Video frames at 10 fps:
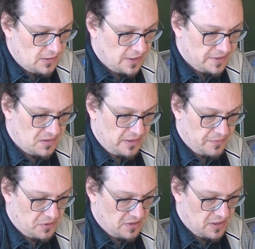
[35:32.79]
Let's see
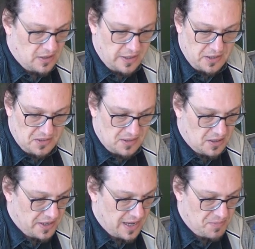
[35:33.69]
what it is
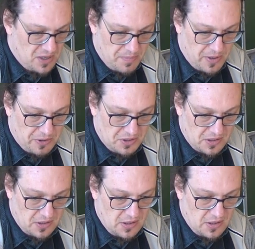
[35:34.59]
unhappy about.